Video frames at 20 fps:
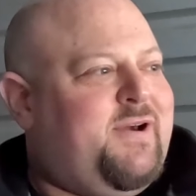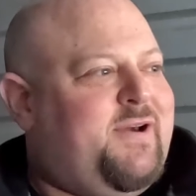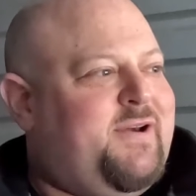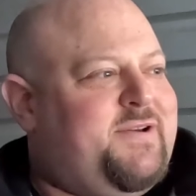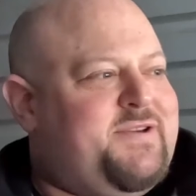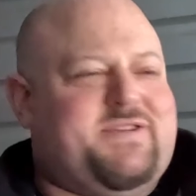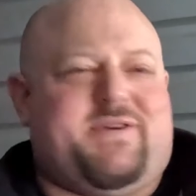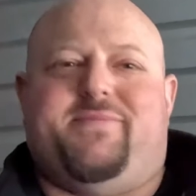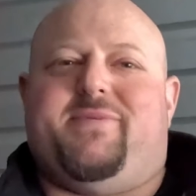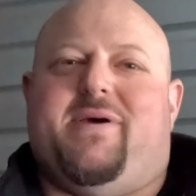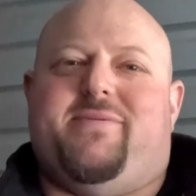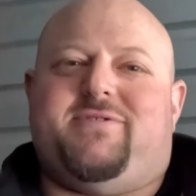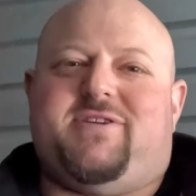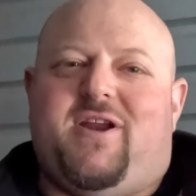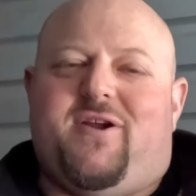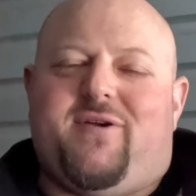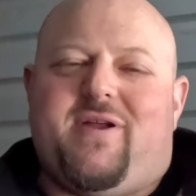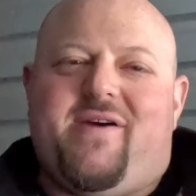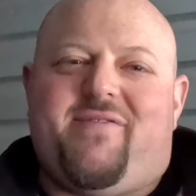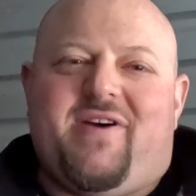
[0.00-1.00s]
sometimes I
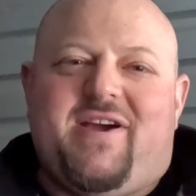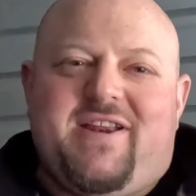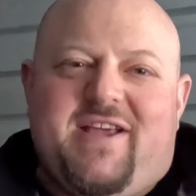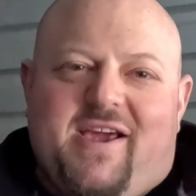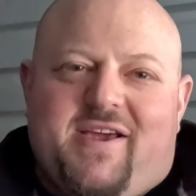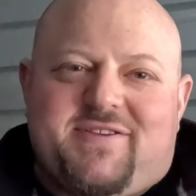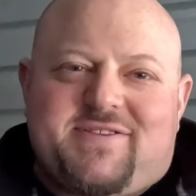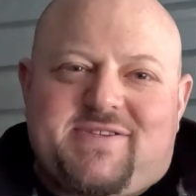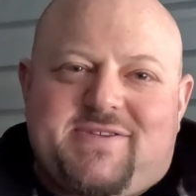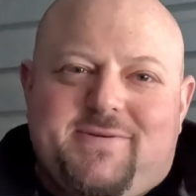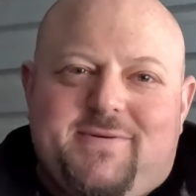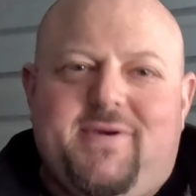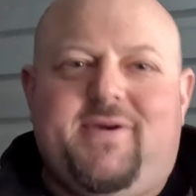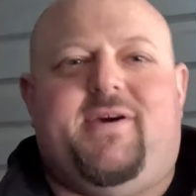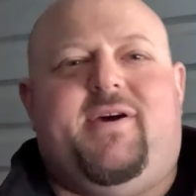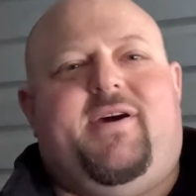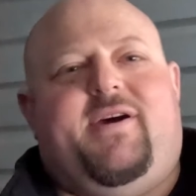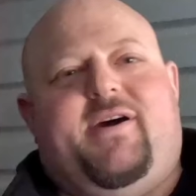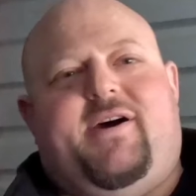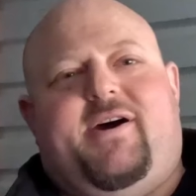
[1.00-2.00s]
don't have ideas.
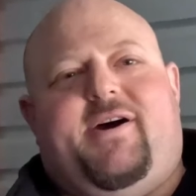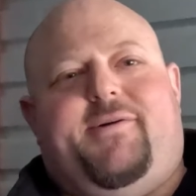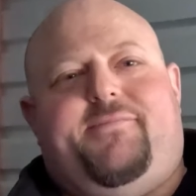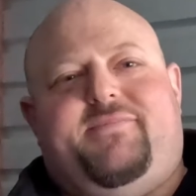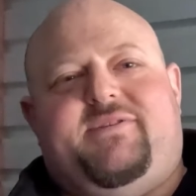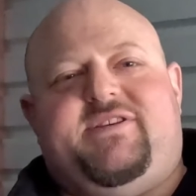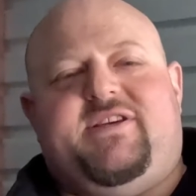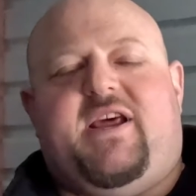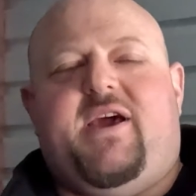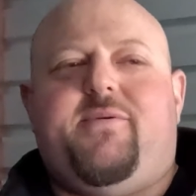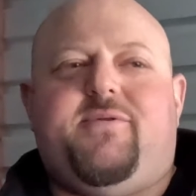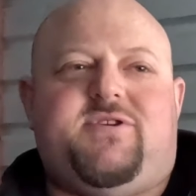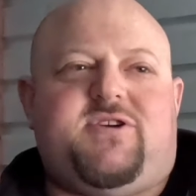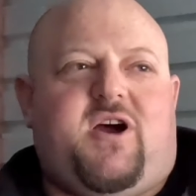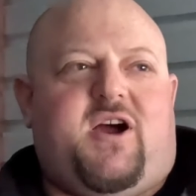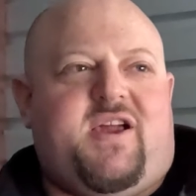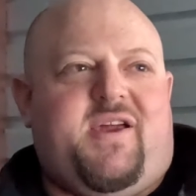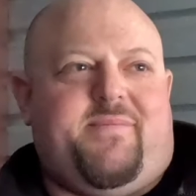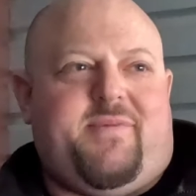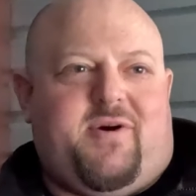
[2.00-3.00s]
Today we're
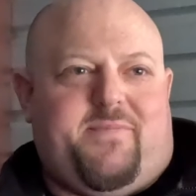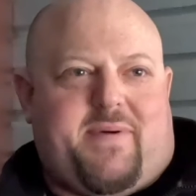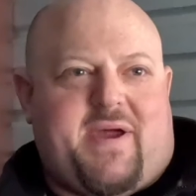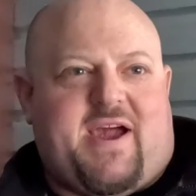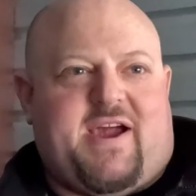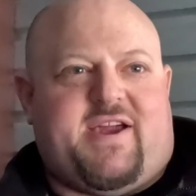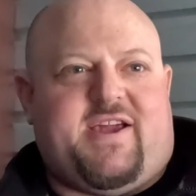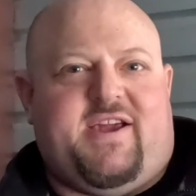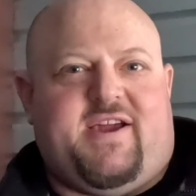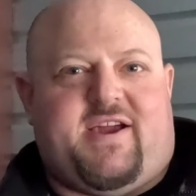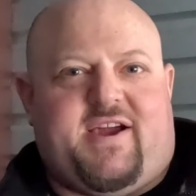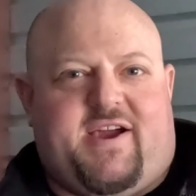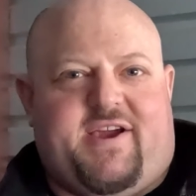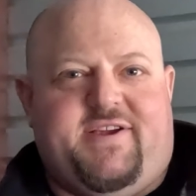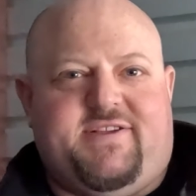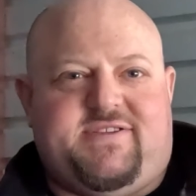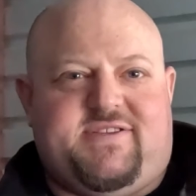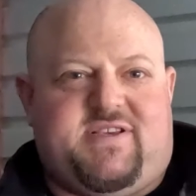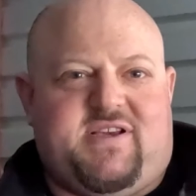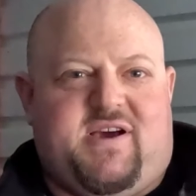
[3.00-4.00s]
talking about packing
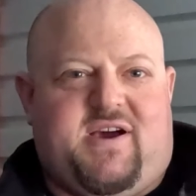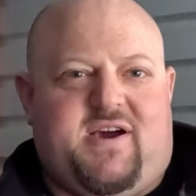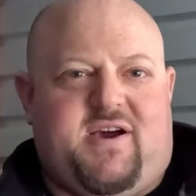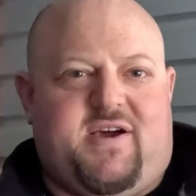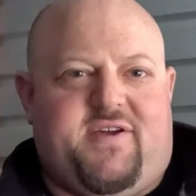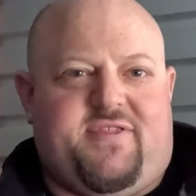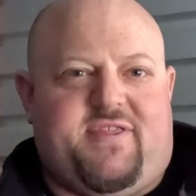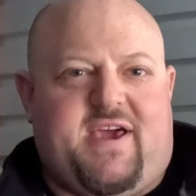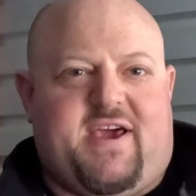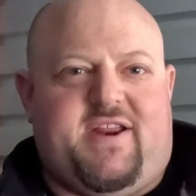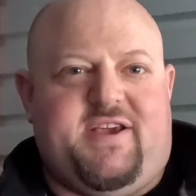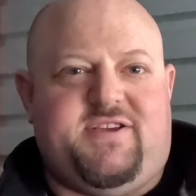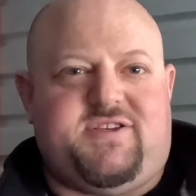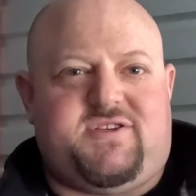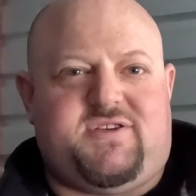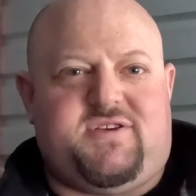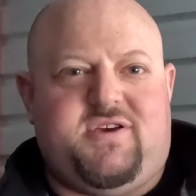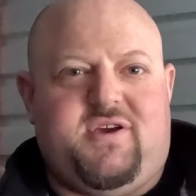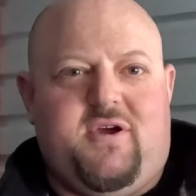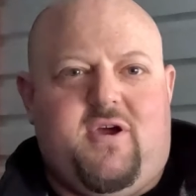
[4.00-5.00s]
kites. That
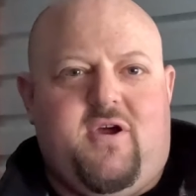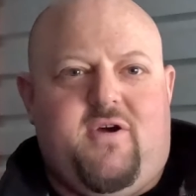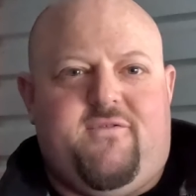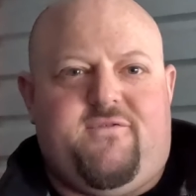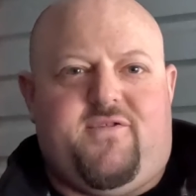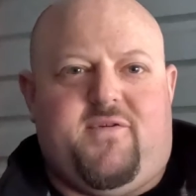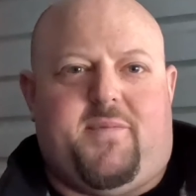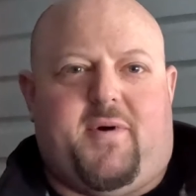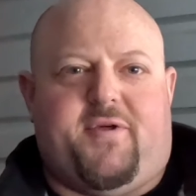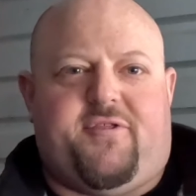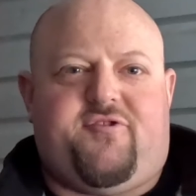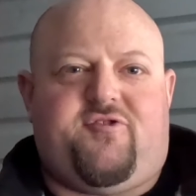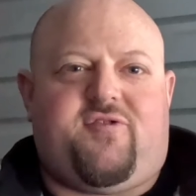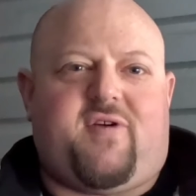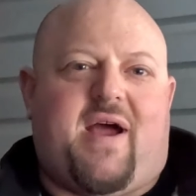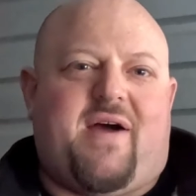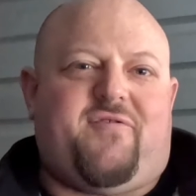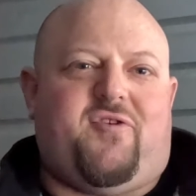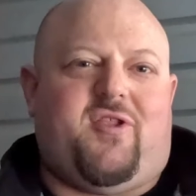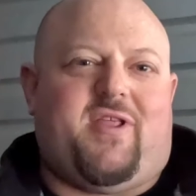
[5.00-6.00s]
is for both
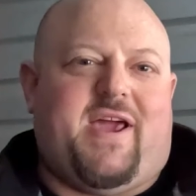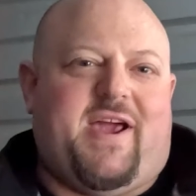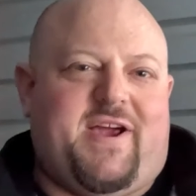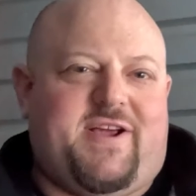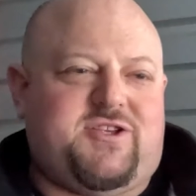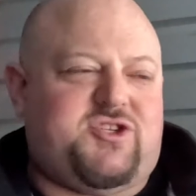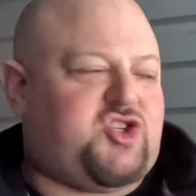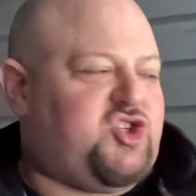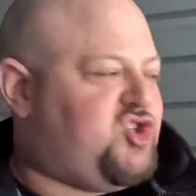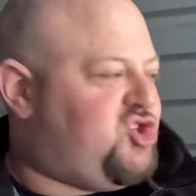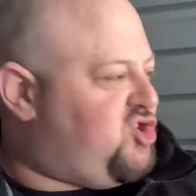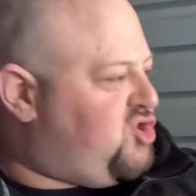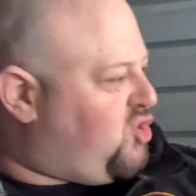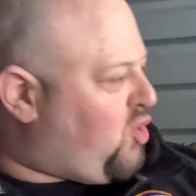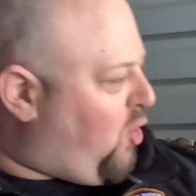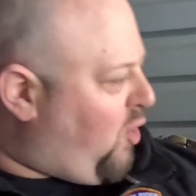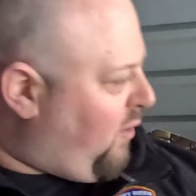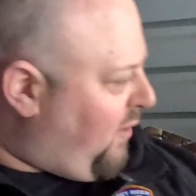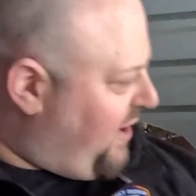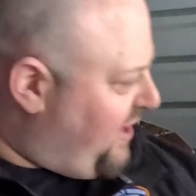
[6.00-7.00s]
travel and
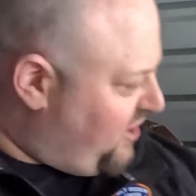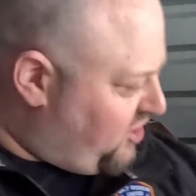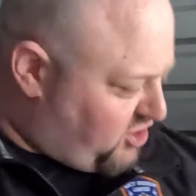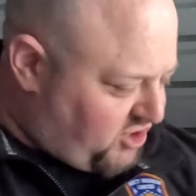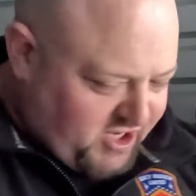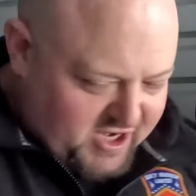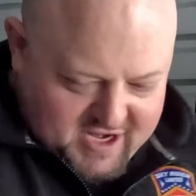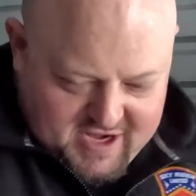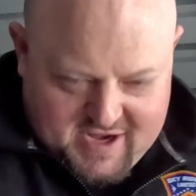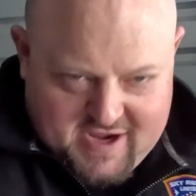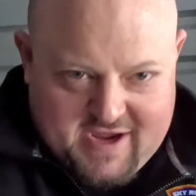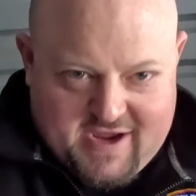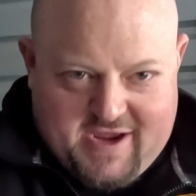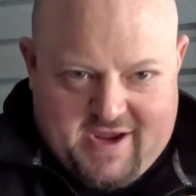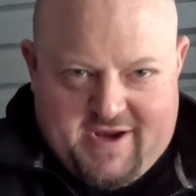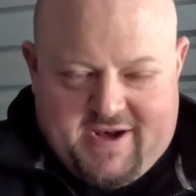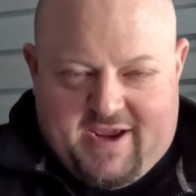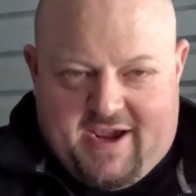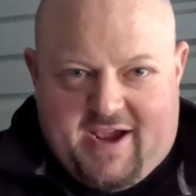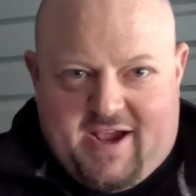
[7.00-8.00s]
storage.
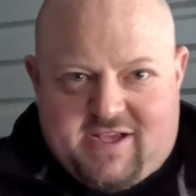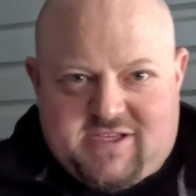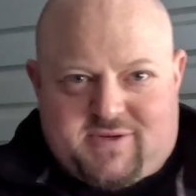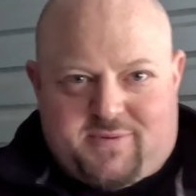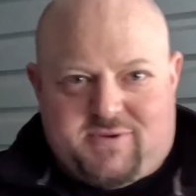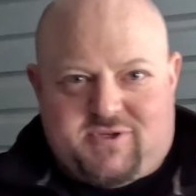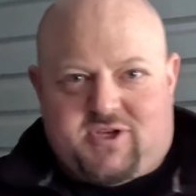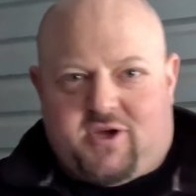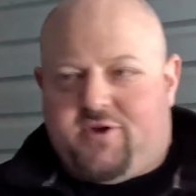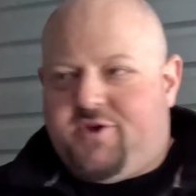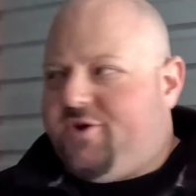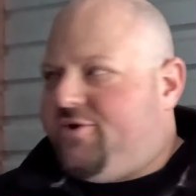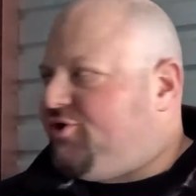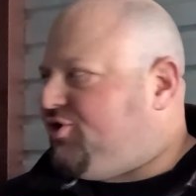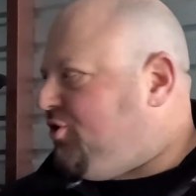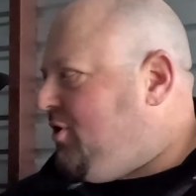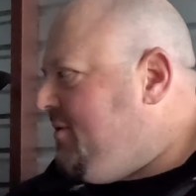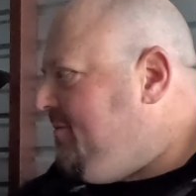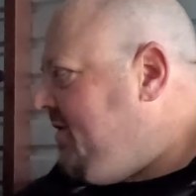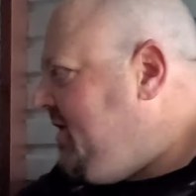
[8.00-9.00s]
And as a result, you
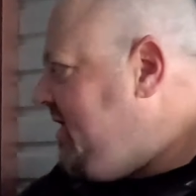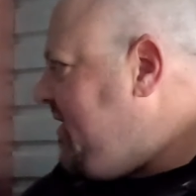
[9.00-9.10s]
join me